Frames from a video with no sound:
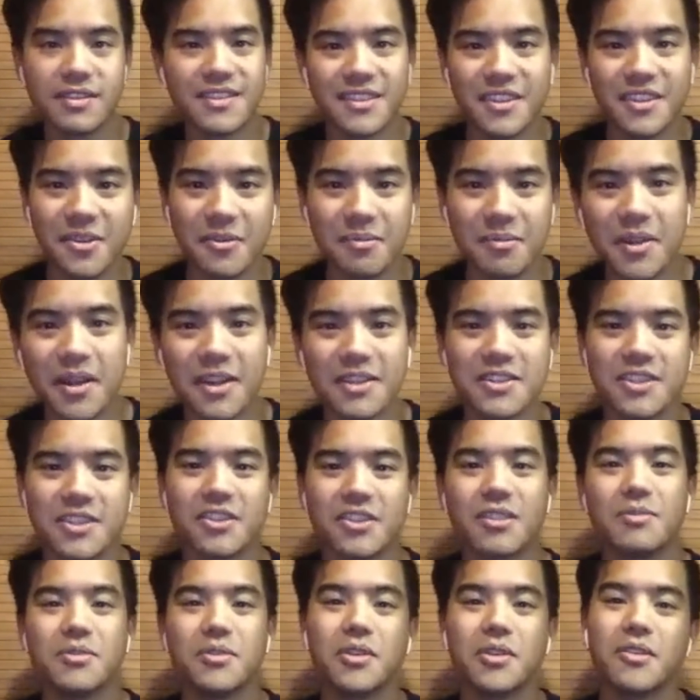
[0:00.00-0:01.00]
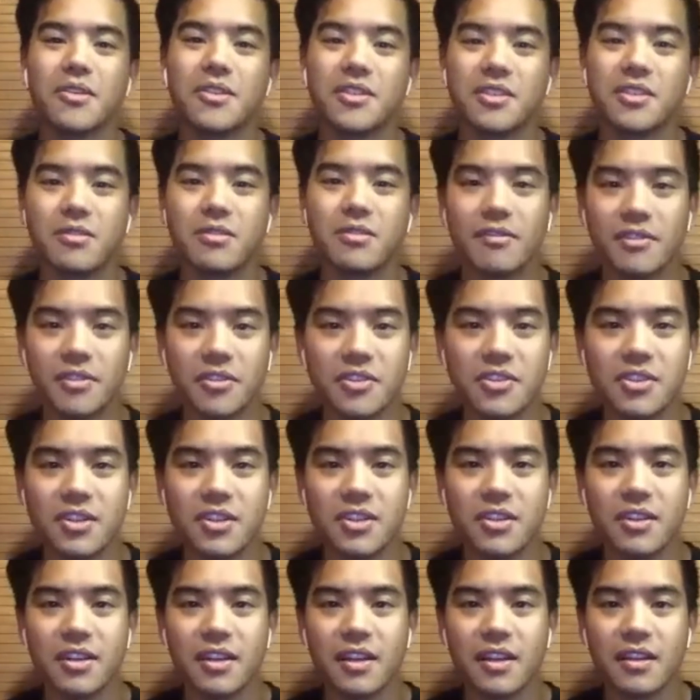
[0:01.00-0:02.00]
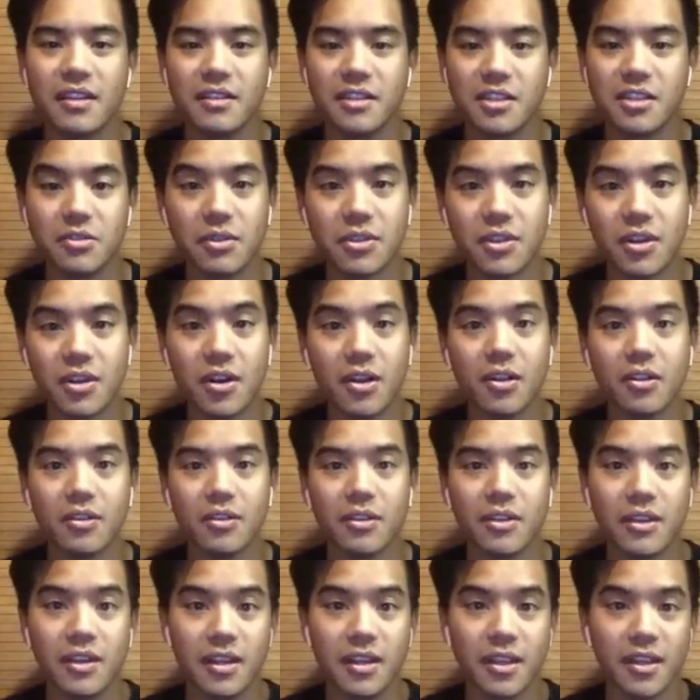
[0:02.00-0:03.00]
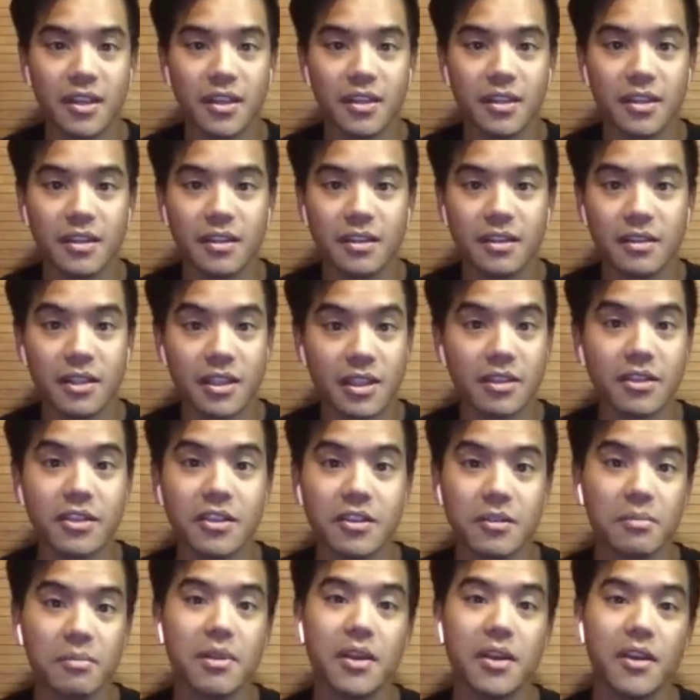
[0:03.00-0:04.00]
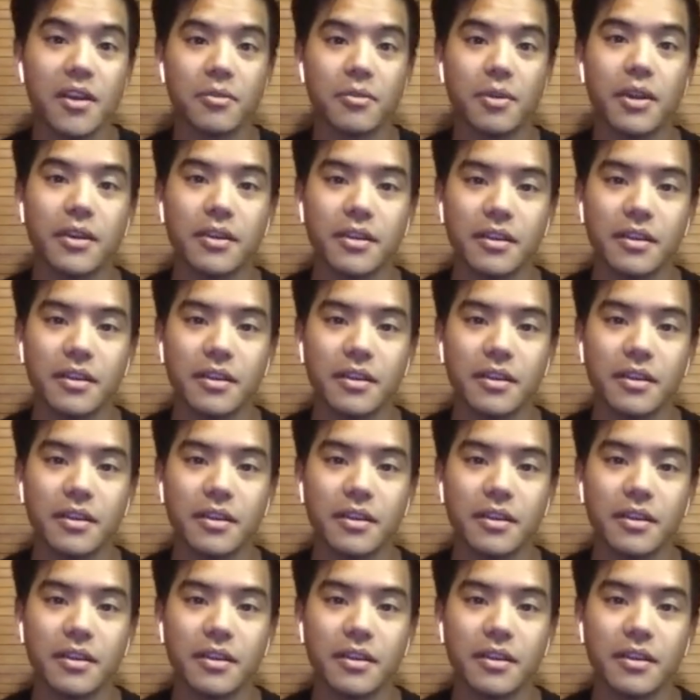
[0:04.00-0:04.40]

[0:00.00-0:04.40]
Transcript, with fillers: you know, blockchain cryptocurrency revolution and do it all in a legally compliant way.